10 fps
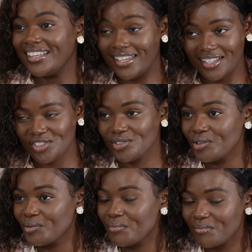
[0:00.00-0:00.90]
Yeah,
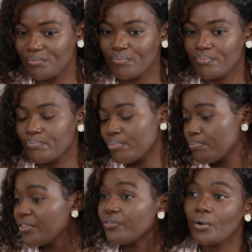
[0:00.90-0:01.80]
so
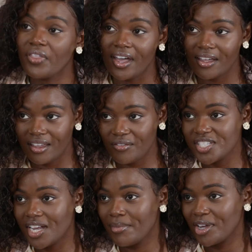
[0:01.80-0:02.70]
before that,
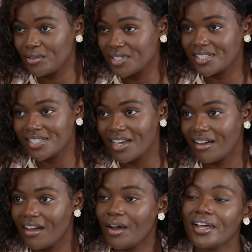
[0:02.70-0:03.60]
every time I go to see
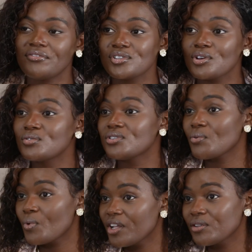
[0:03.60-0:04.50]
her, I'd have to go to
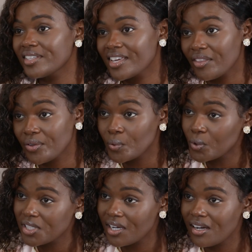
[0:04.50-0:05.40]
the well to get the
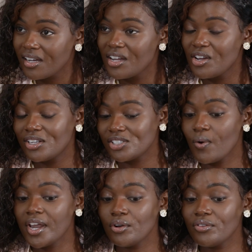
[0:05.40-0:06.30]
water.
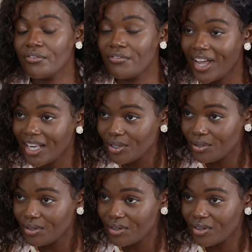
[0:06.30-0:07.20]
So I know the
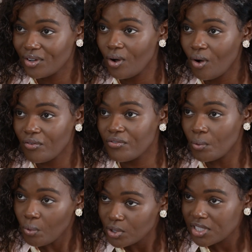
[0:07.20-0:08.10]
value of
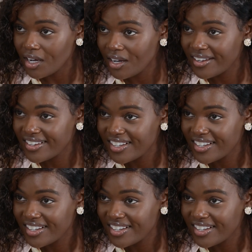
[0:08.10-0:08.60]
the water.